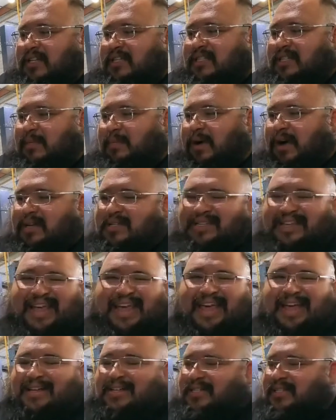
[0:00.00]
just the box.
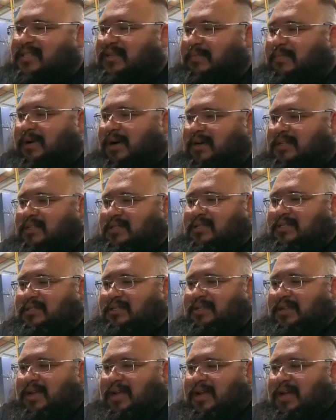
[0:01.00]
Yeah, just the box.
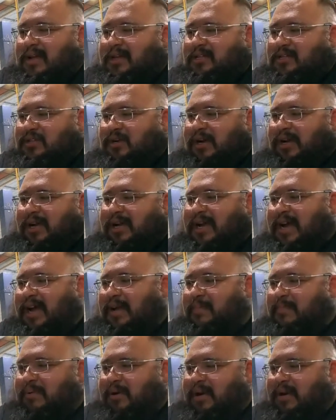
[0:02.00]
Truck
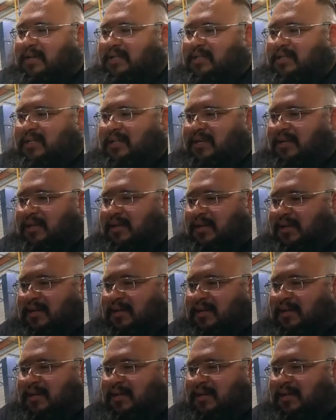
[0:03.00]
guide price.